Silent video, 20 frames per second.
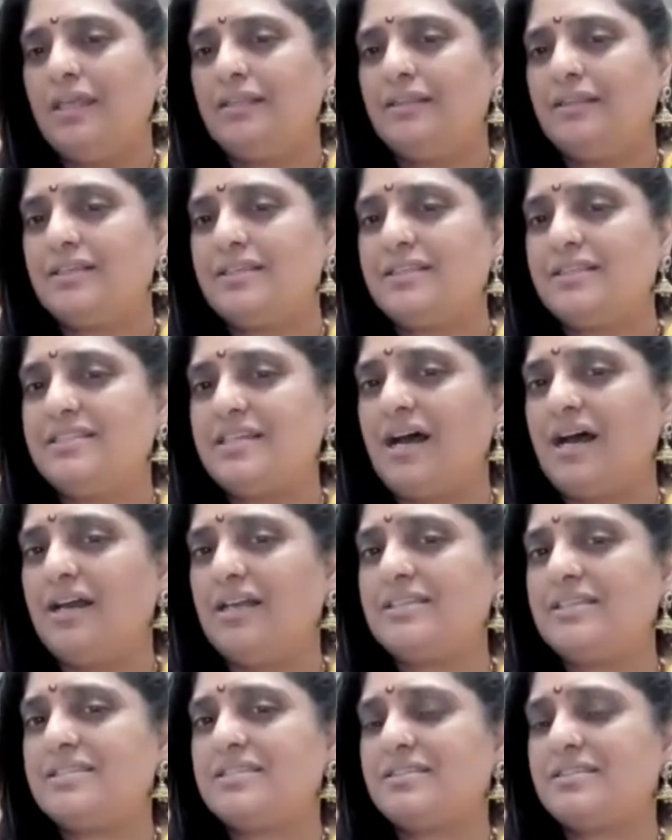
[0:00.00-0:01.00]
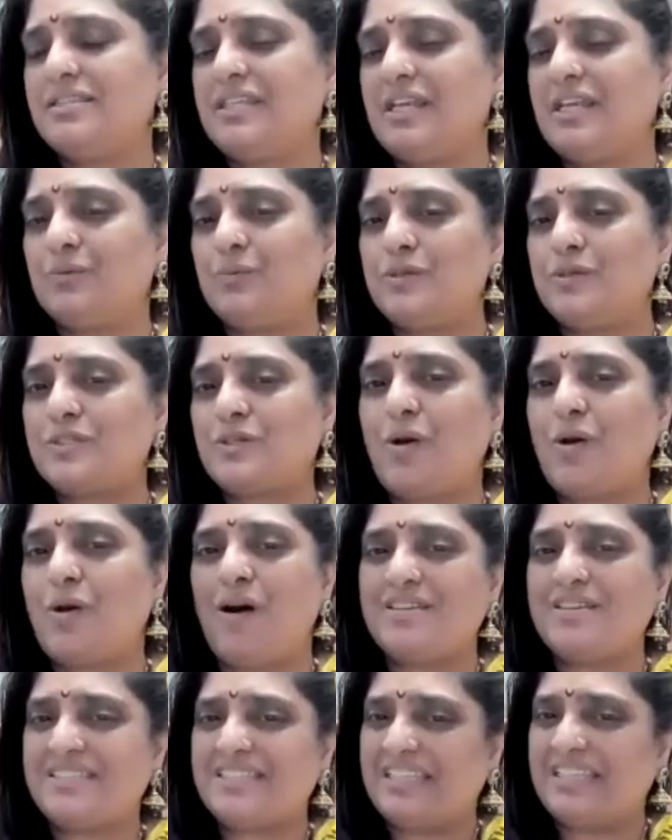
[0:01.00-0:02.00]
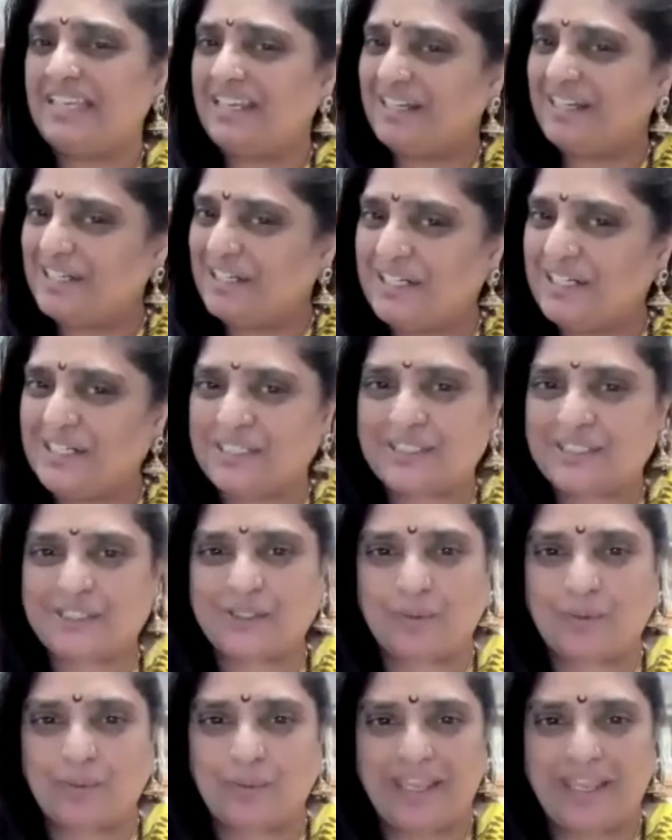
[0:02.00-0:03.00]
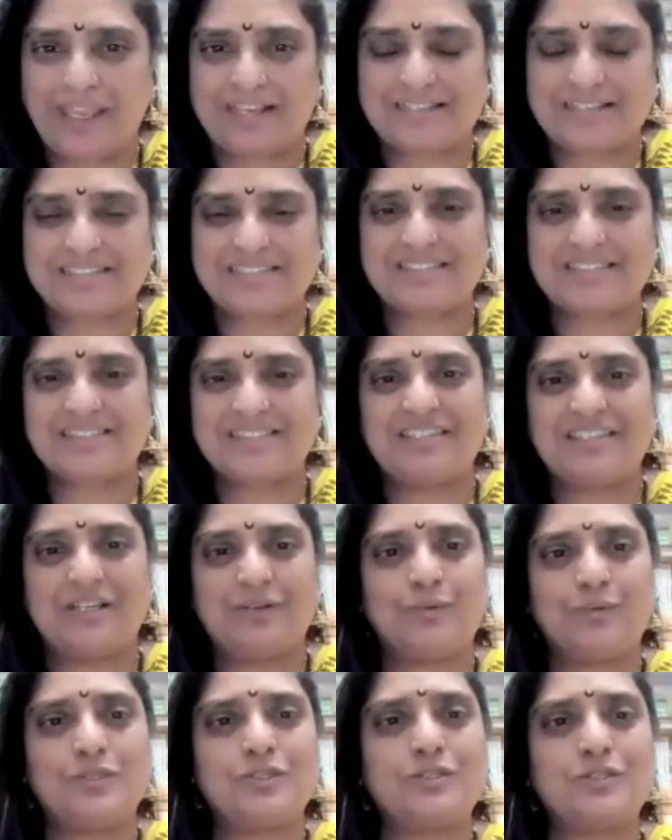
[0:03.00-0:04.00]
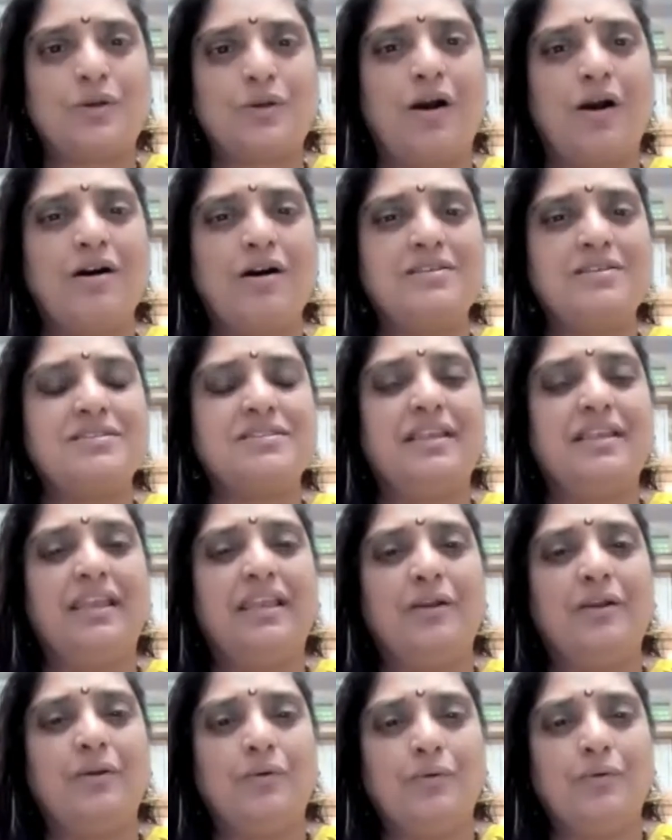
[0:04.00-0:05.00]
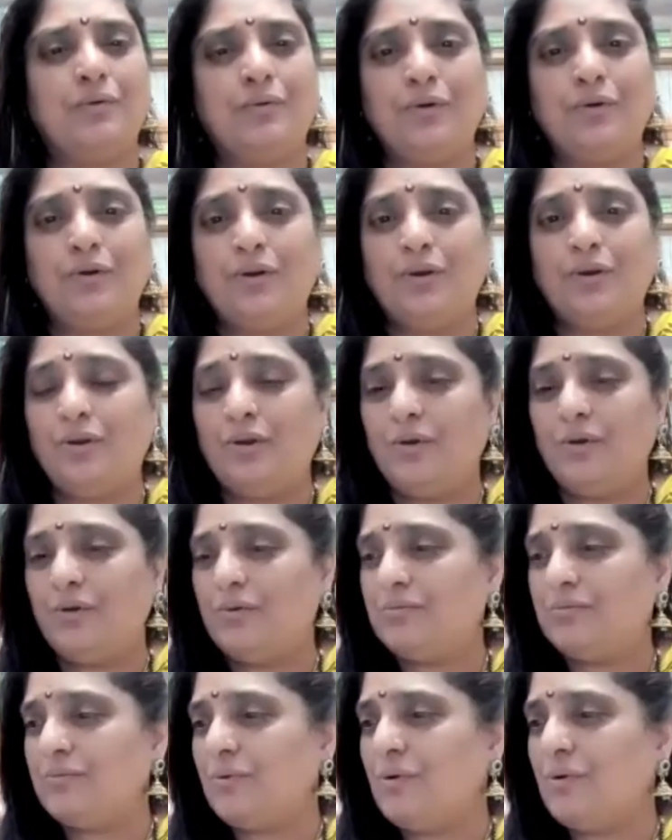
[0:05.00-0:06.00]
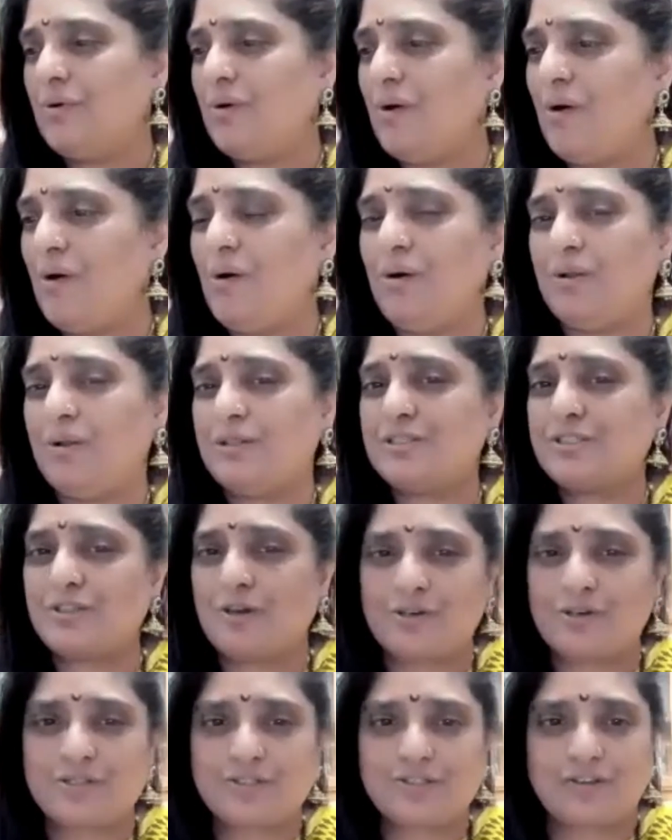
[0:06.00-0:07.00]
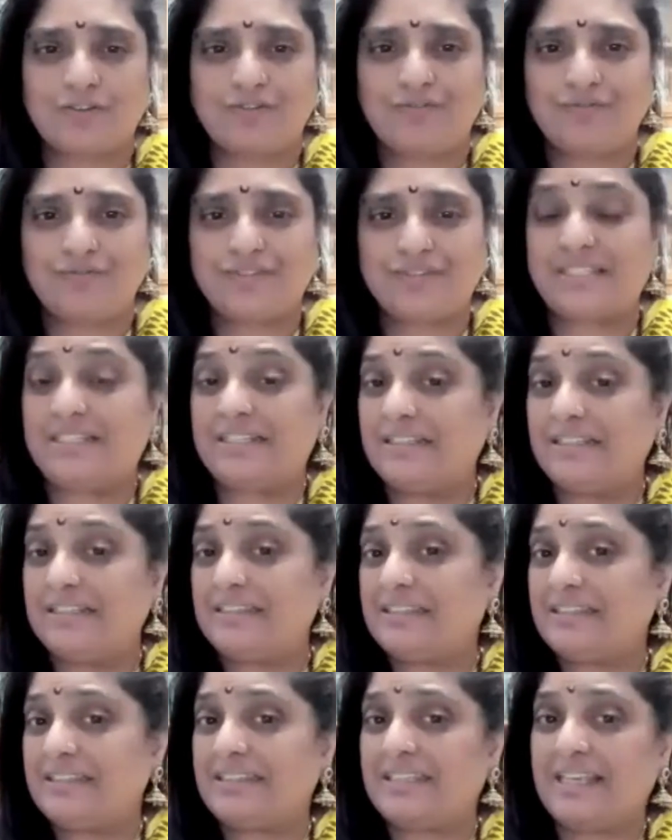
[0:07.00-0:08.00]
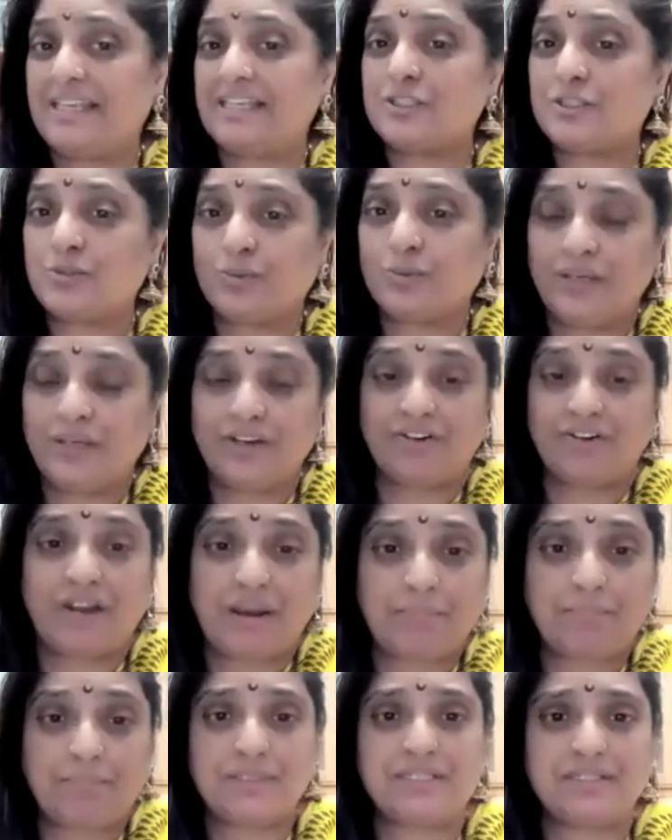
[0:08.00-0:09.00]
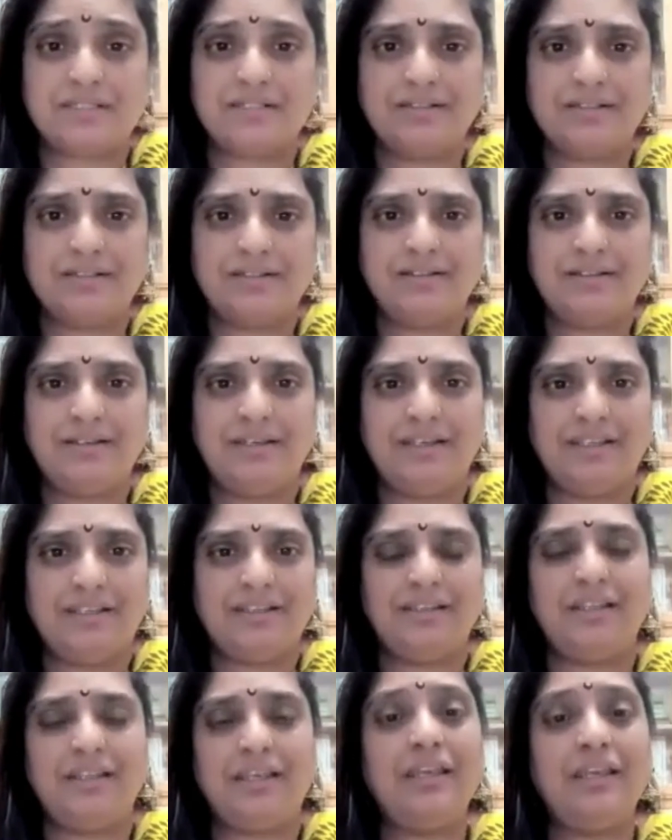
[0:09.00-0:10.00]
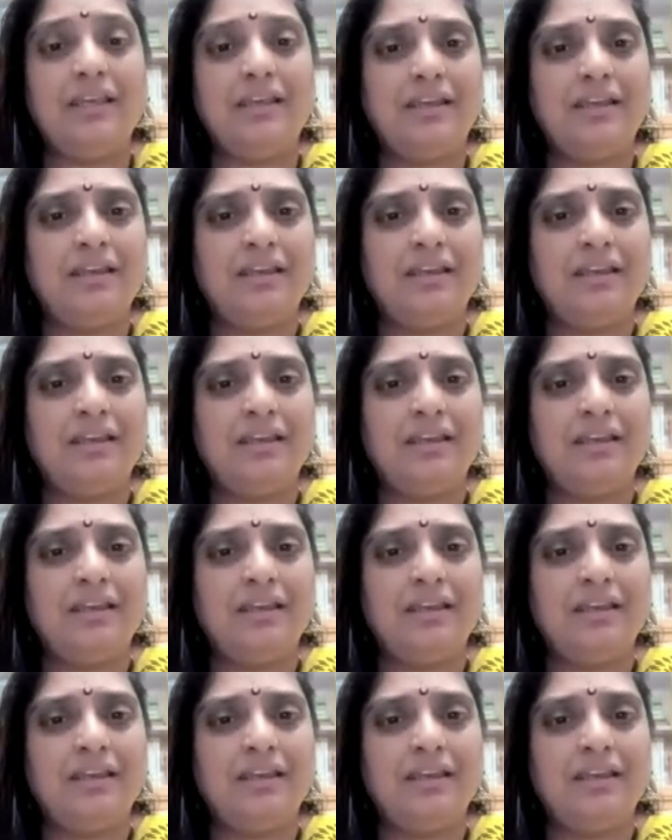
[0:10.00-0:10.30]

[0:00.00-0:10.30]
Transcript: The dance that was causing earthquakes, that was causing all sorts of physical things to erupt on the